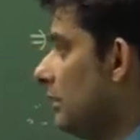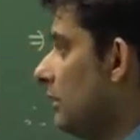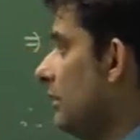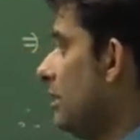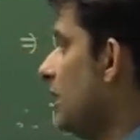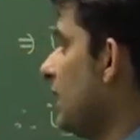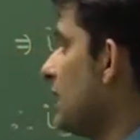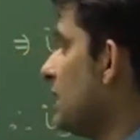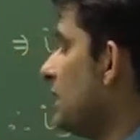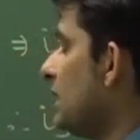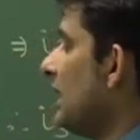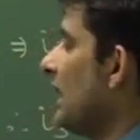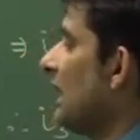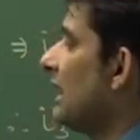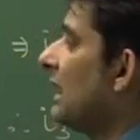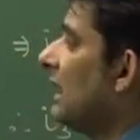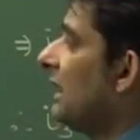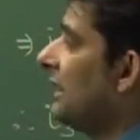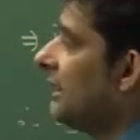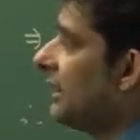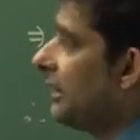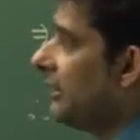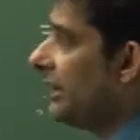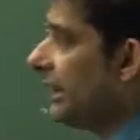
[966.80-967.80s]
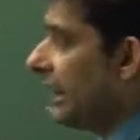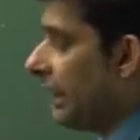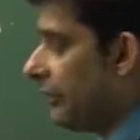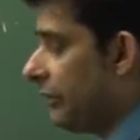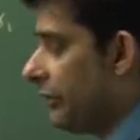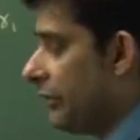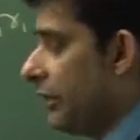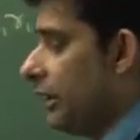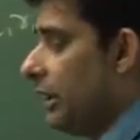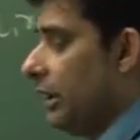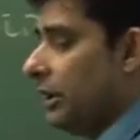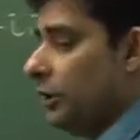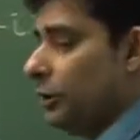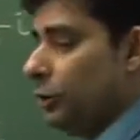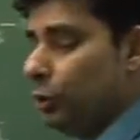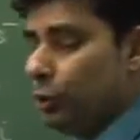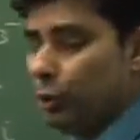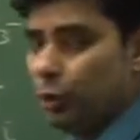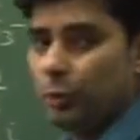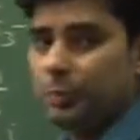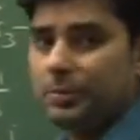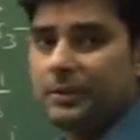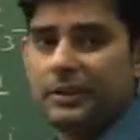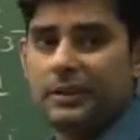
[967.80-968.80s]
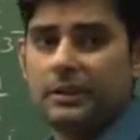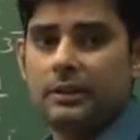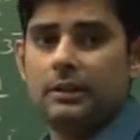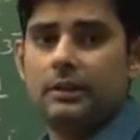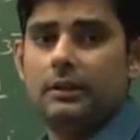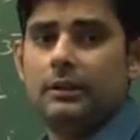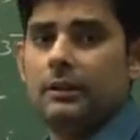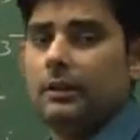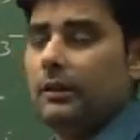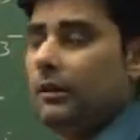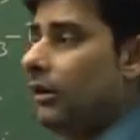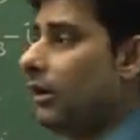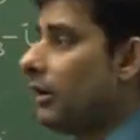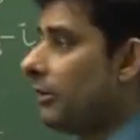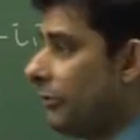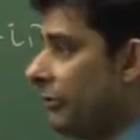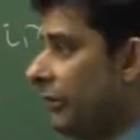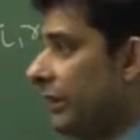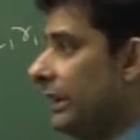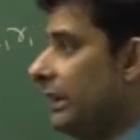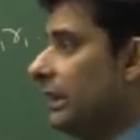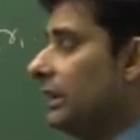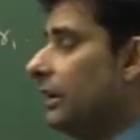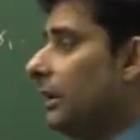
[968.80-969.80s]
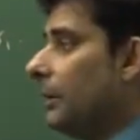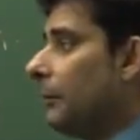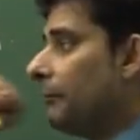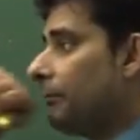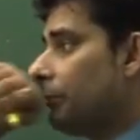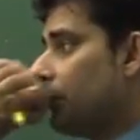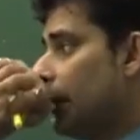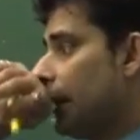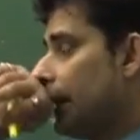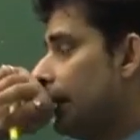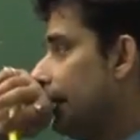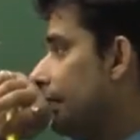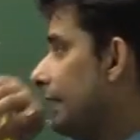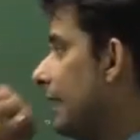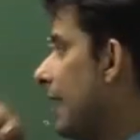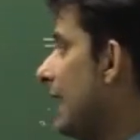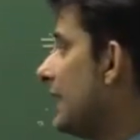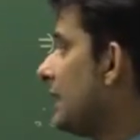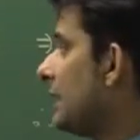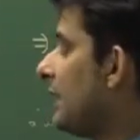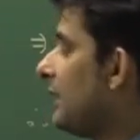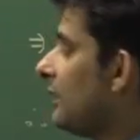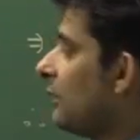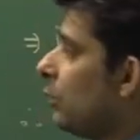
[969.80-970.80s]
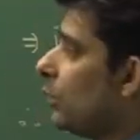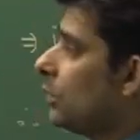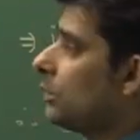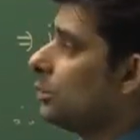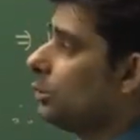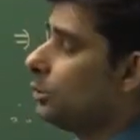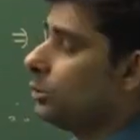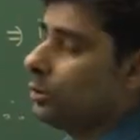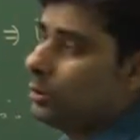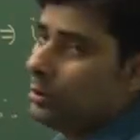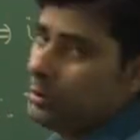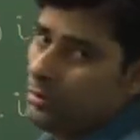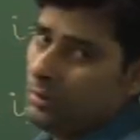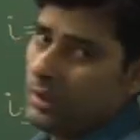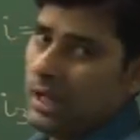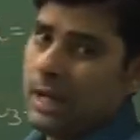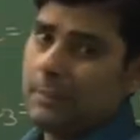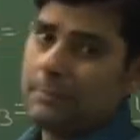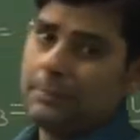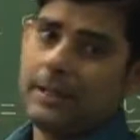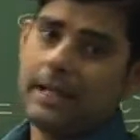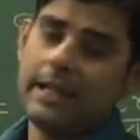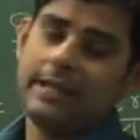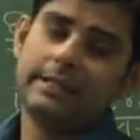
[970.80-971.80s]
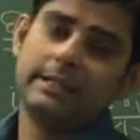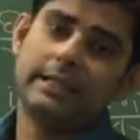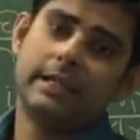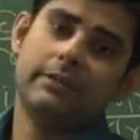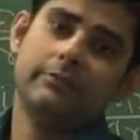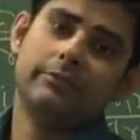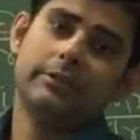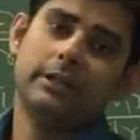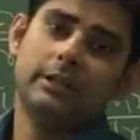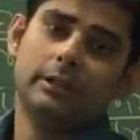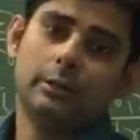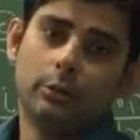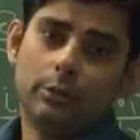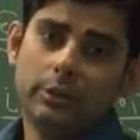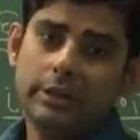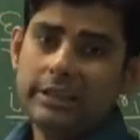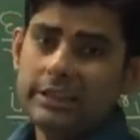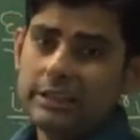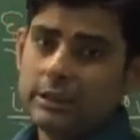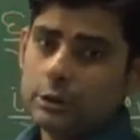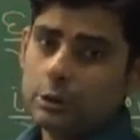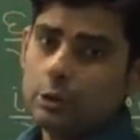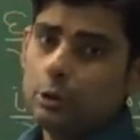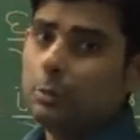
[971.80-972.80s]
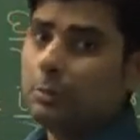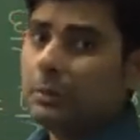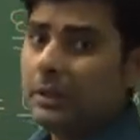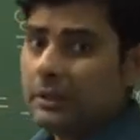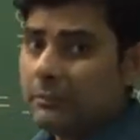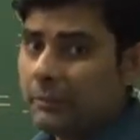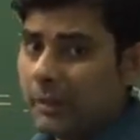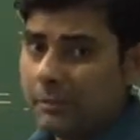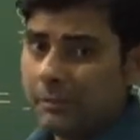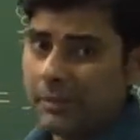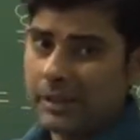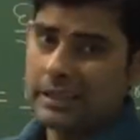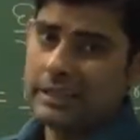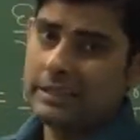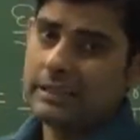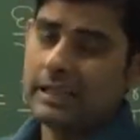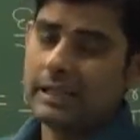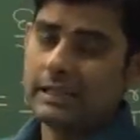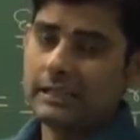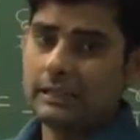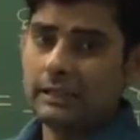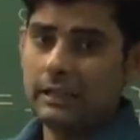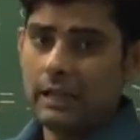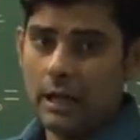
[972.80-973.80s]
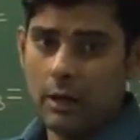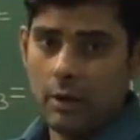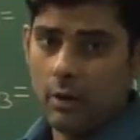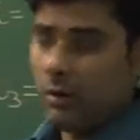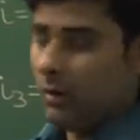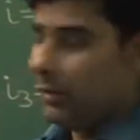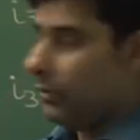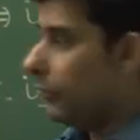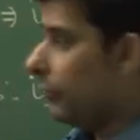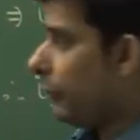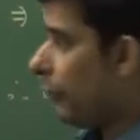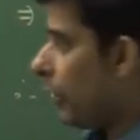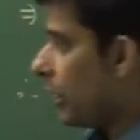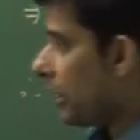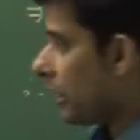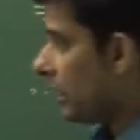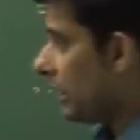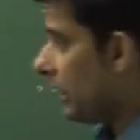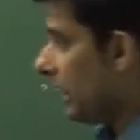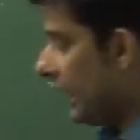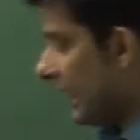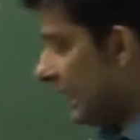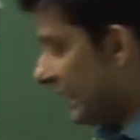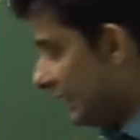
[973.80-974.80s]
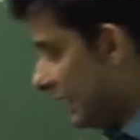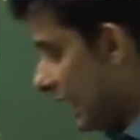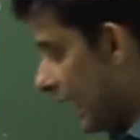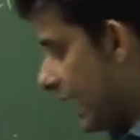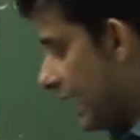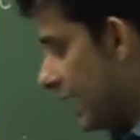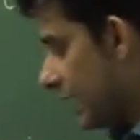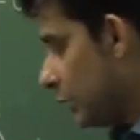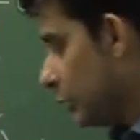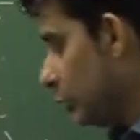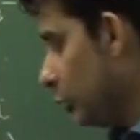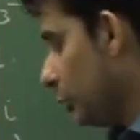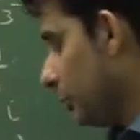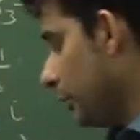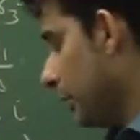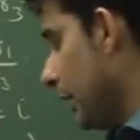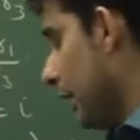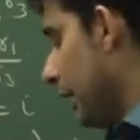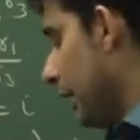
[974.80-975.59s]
such non-conservative loops or field, then in that case what to do? Apply K V L to each loop, remembering that now for the entire loop,